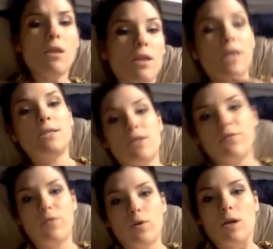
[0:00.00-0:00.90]
that I did
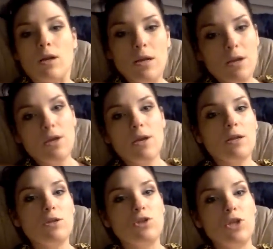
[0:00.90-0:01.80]
for
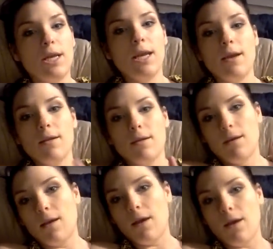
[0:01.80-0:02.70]
Jenny,
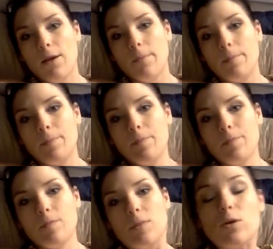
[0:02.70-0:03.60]
or
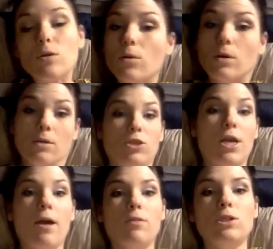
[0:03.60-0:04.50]

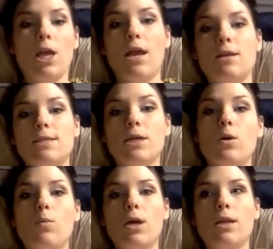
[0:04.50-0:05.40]

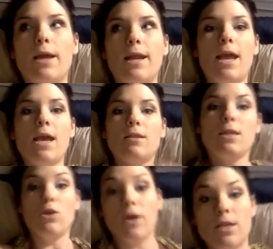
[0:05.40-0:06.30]
JLJ0198
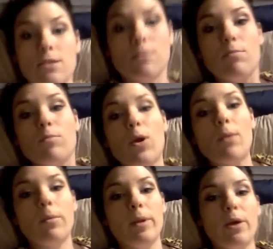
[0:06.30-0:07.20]
that you guys
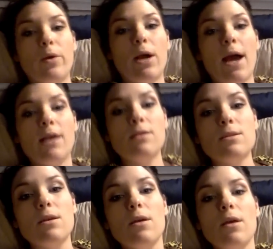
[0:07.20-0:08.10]
probably know her
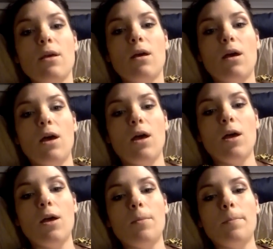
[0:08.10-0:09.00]
as.
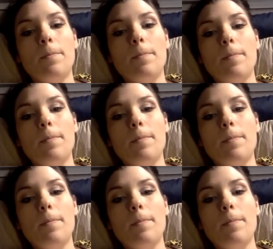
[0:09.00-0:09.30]
And